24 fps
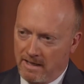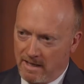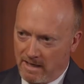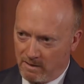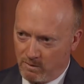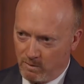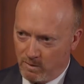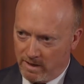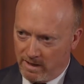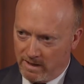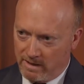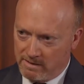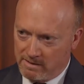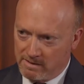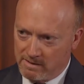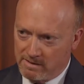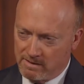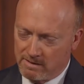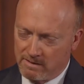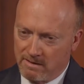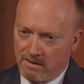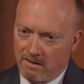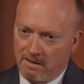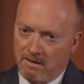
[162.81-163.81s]

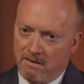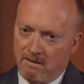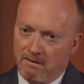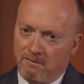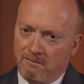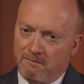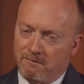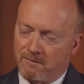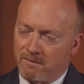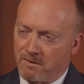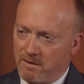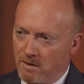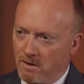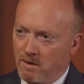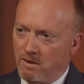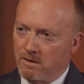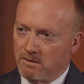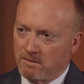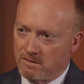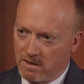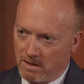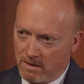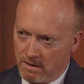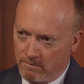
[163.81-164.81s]
equities for the
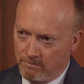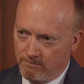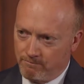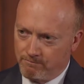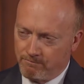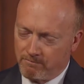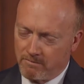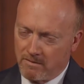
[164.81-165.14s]
long term.